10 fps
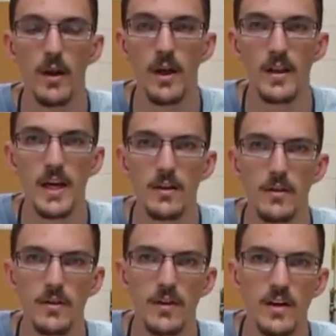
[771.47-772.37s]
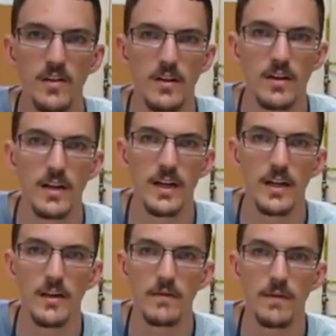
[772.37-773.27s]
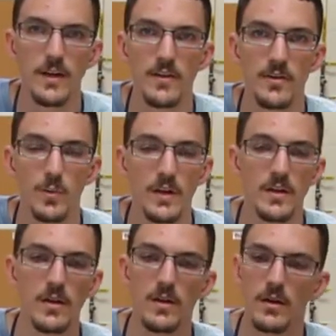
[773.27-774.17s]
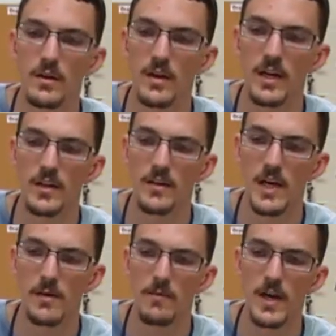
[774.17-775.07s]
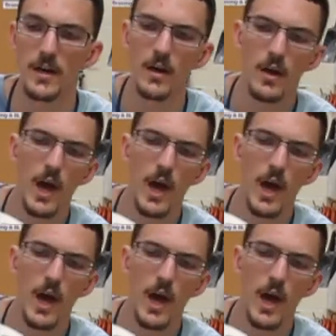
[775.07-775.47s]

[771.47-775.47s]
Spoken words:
And that looks nice and clean and finished when you get it done right.